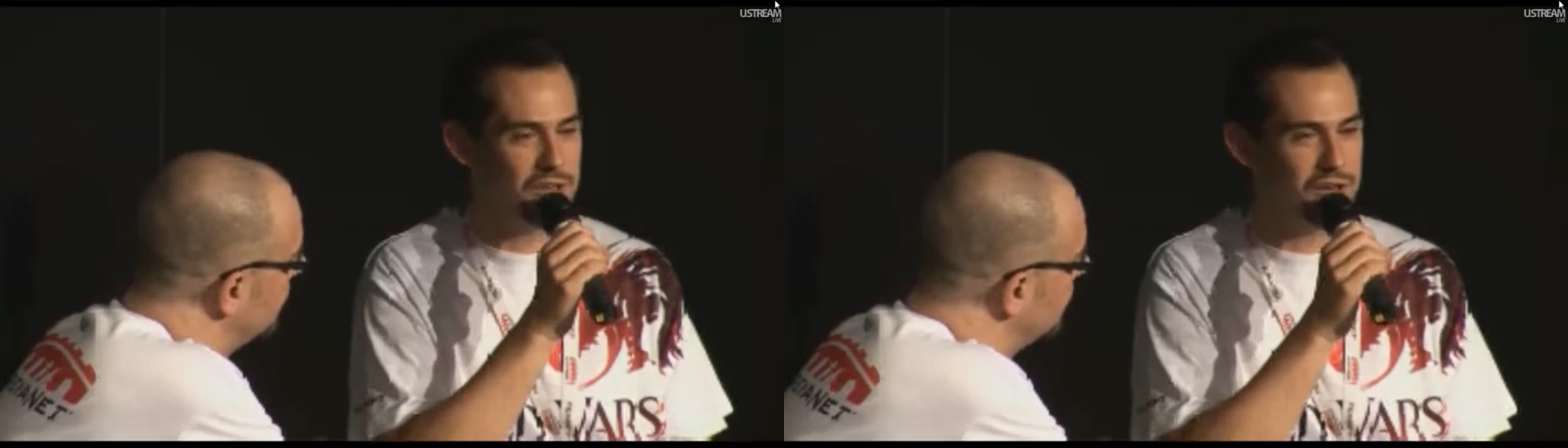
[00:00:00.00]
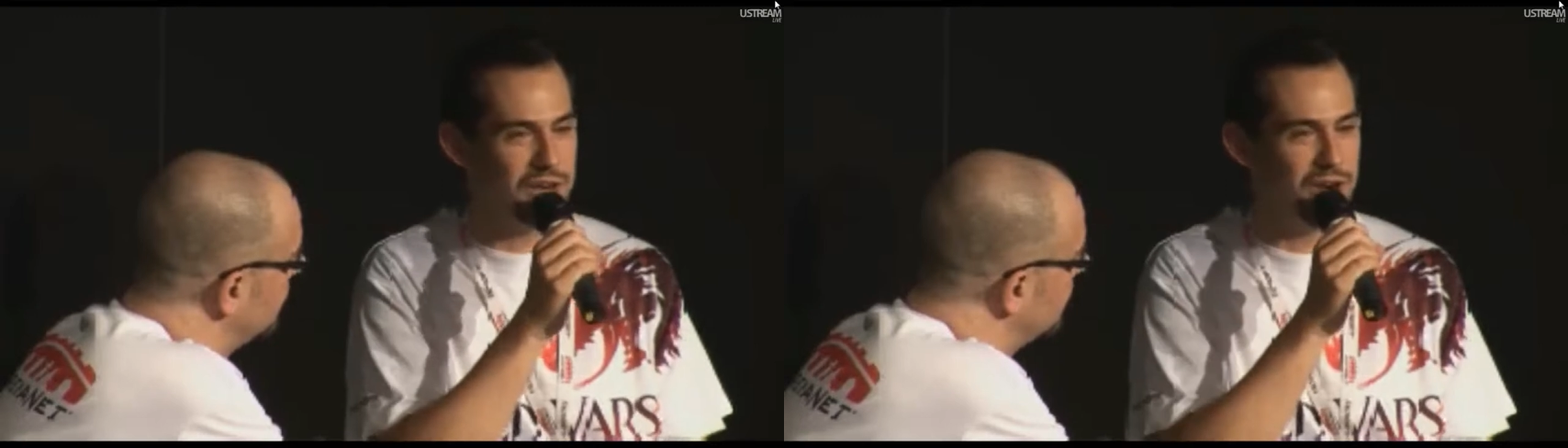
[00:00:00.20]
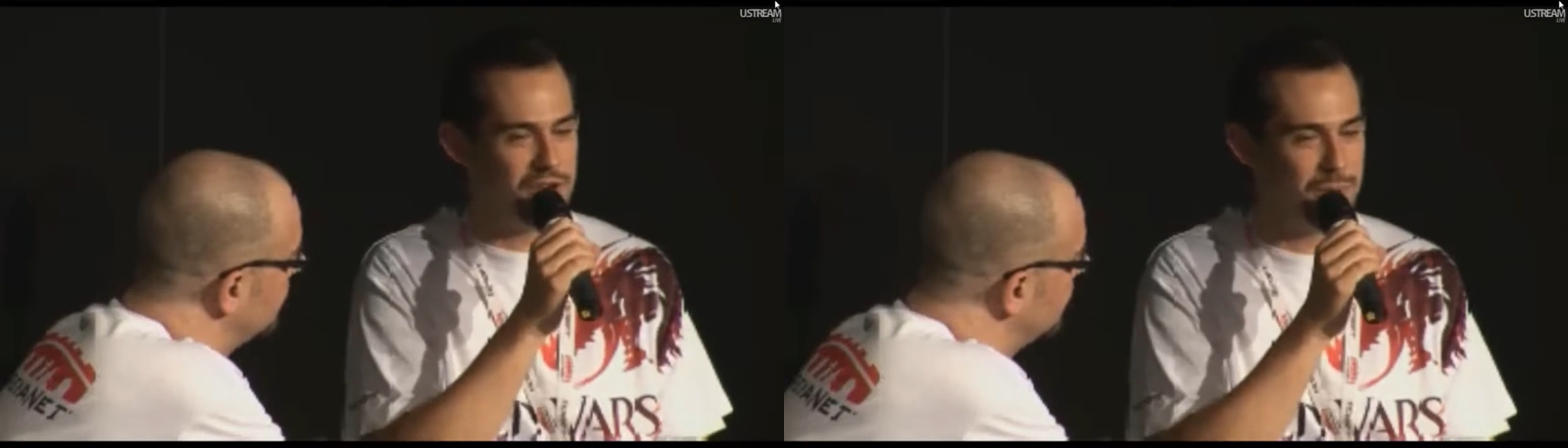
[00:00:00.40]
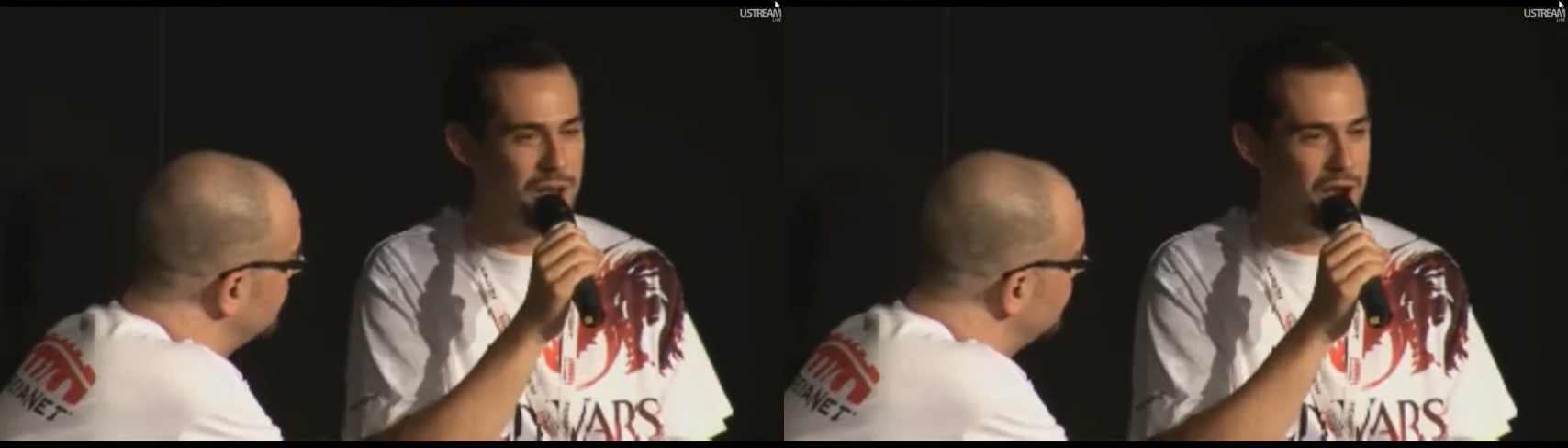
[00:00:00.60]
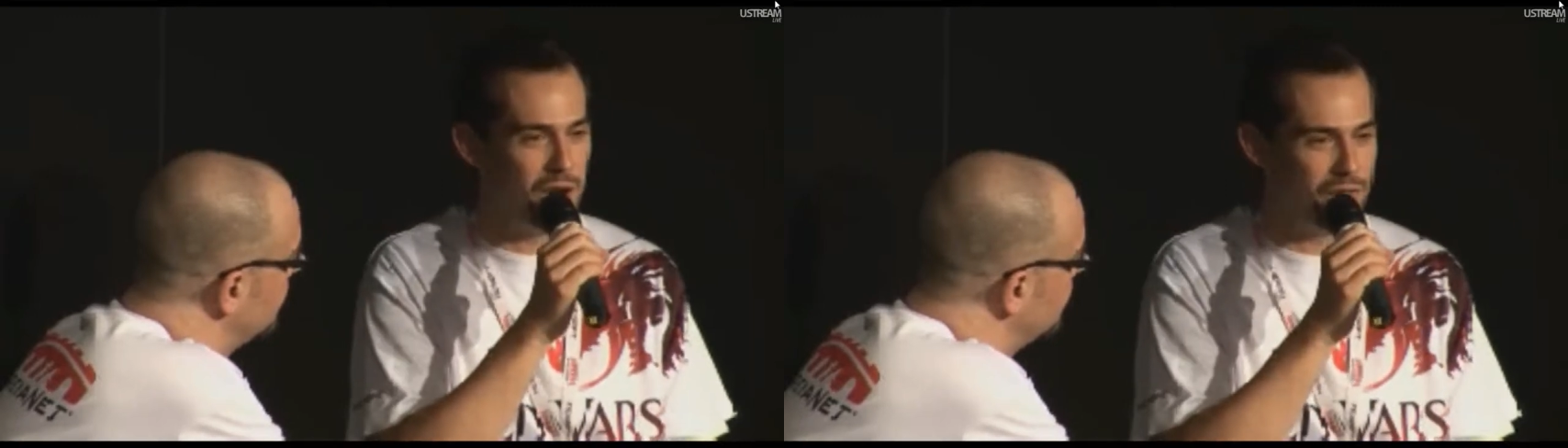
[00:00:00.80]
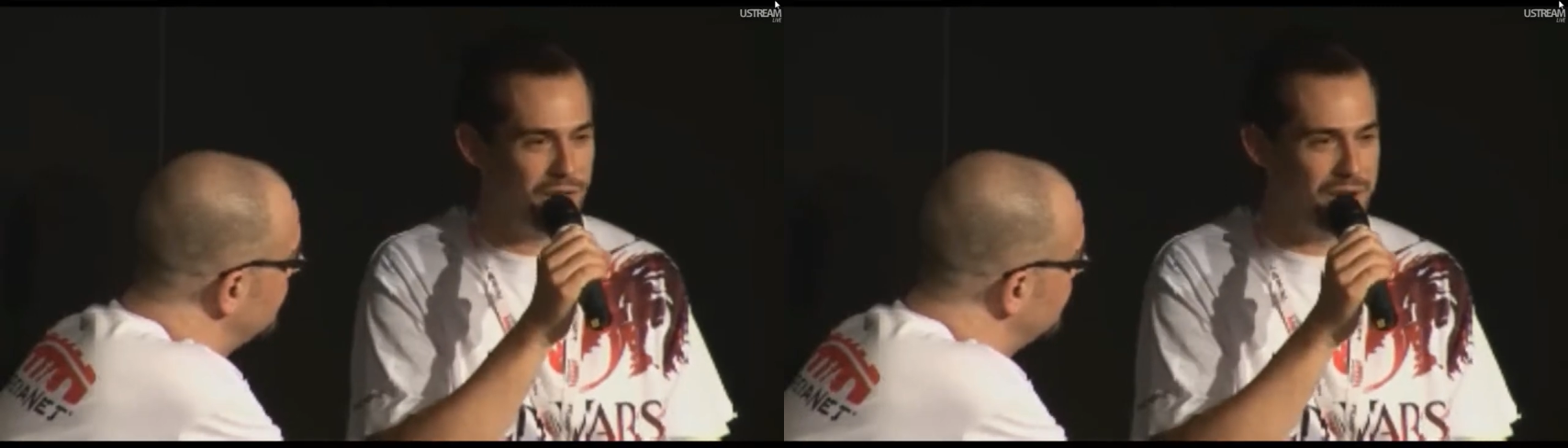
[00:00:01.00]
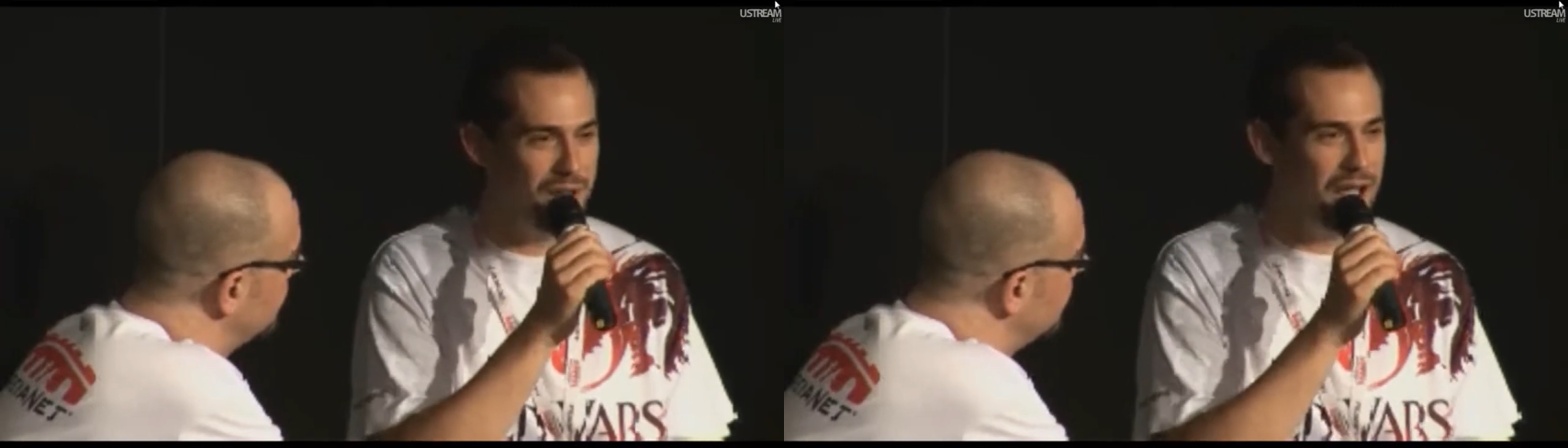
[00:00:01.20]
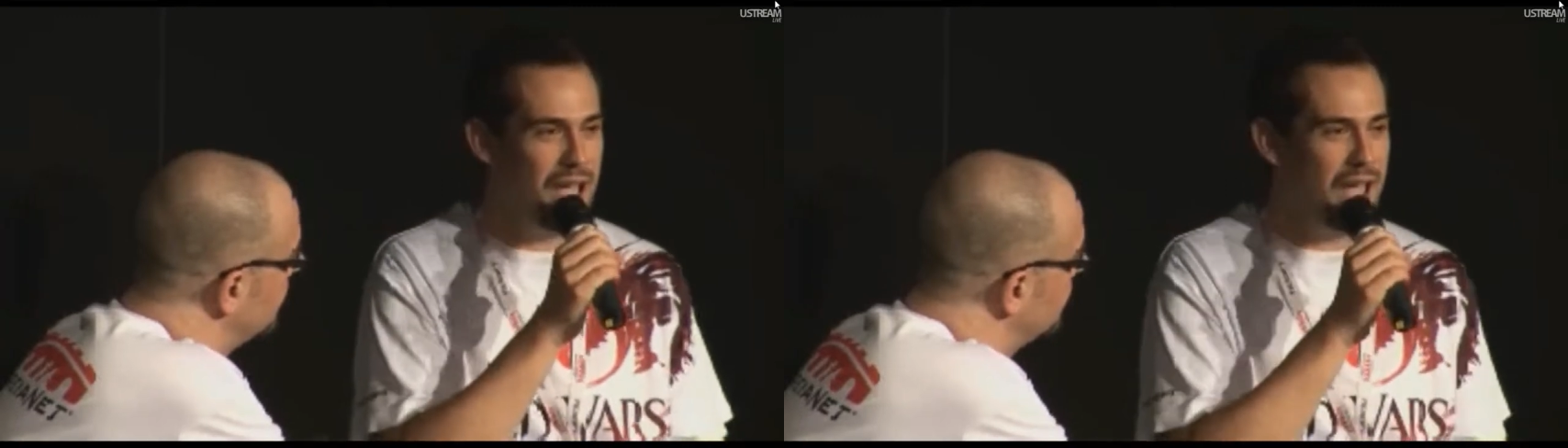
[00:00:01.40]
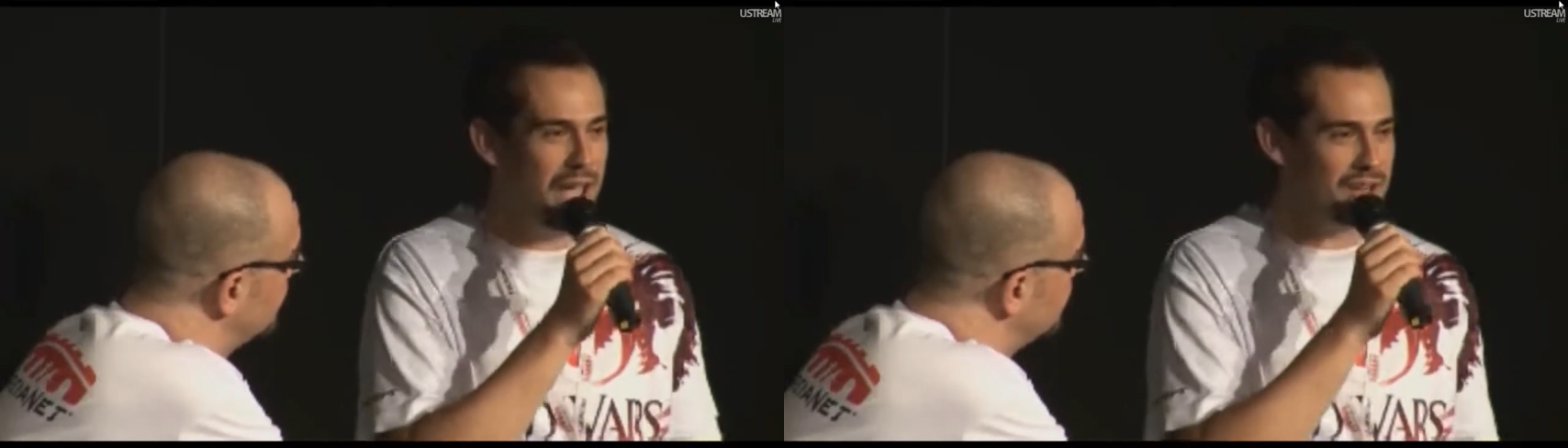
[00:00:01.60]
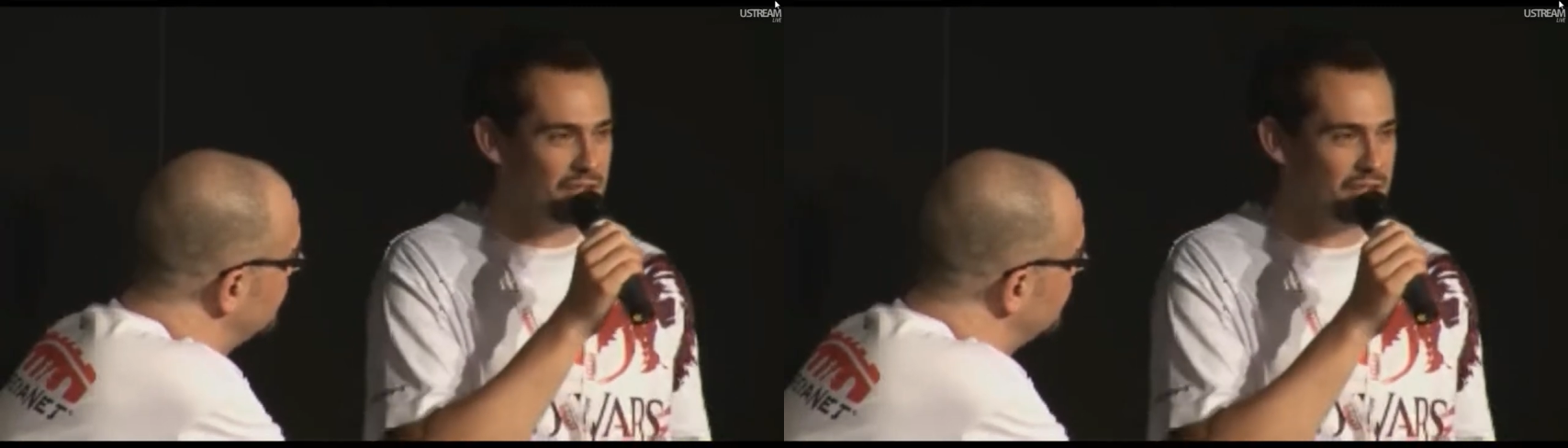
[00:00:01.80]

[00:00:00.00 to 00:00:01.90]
your character biography, At a